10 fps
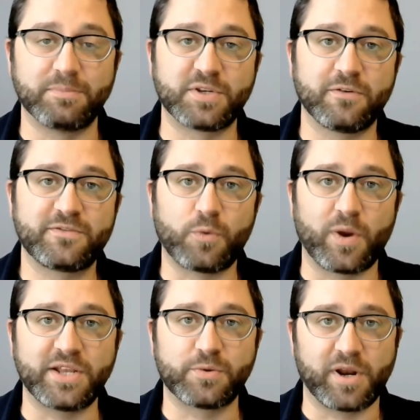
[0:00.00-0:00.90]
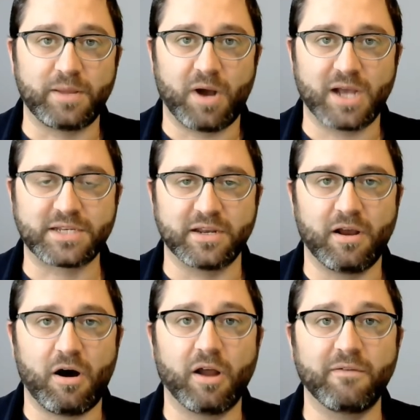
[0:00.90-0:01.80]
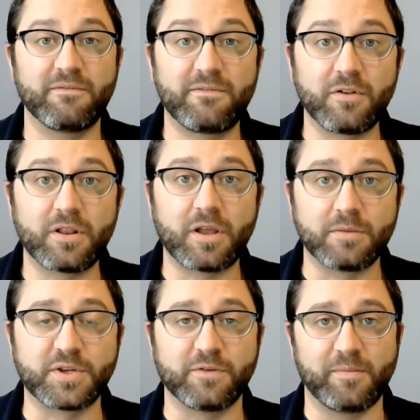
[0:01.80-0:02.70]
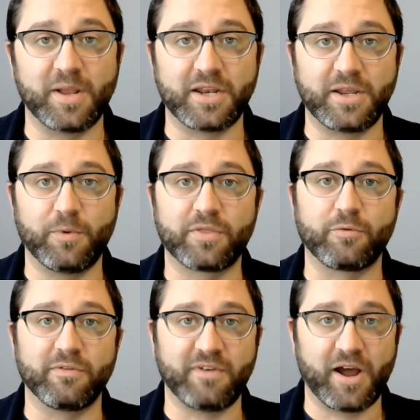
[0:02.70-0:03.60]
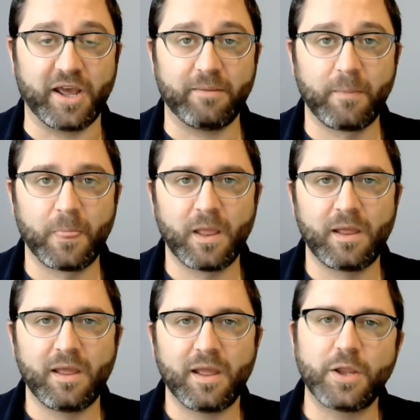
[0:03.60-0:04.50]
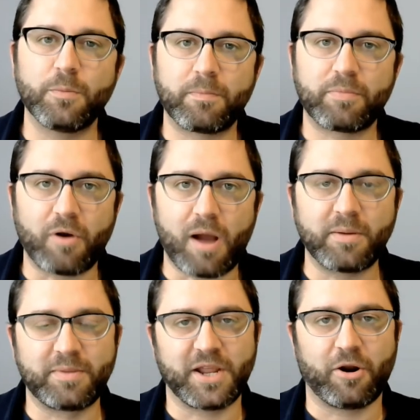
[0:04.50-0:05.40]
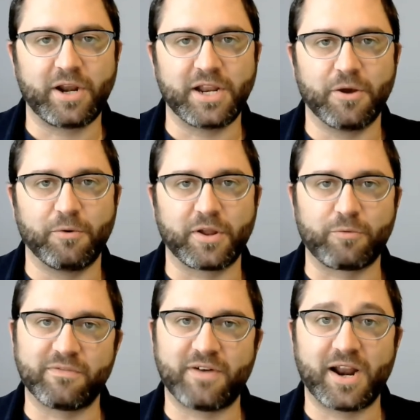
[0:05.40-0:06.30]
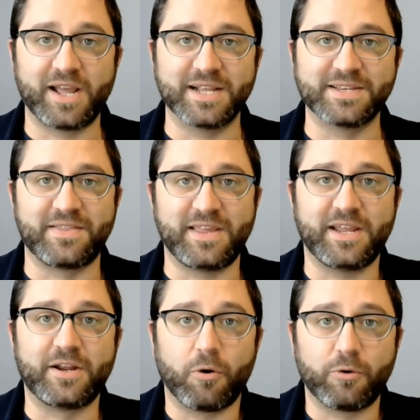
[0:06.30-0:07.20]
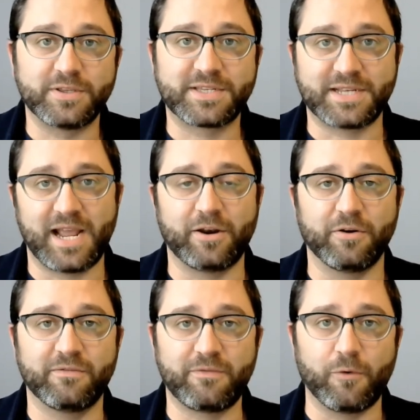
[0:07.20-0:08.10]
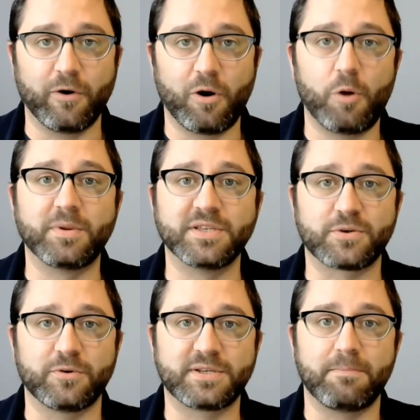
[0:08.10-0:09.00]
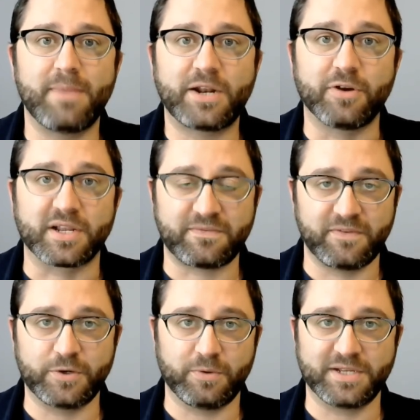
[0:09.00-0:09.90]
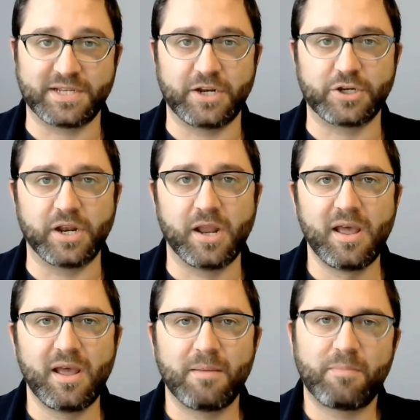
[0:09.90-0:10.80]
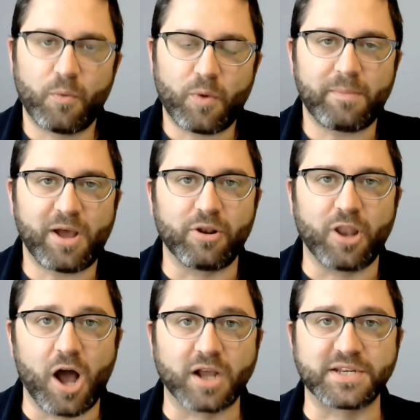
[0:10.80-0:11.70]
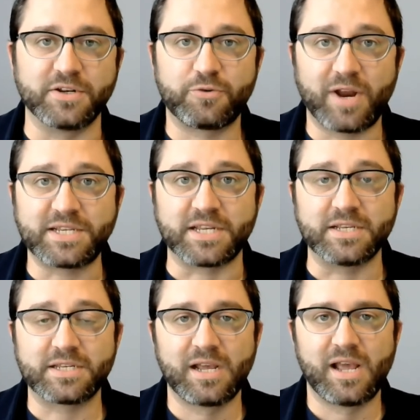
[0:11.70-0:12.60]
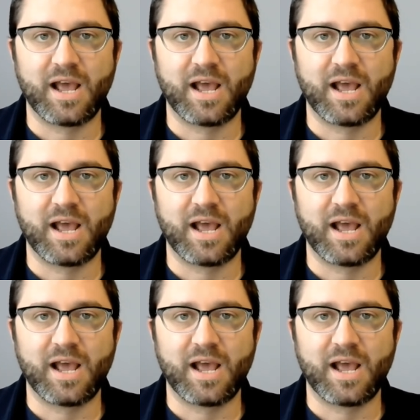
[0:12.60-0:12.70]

at Observe 2020 Boston on full observability with Grafana. You probably already know that Grafana is the gold standard for open source metrics visualization, but what about logs and traces?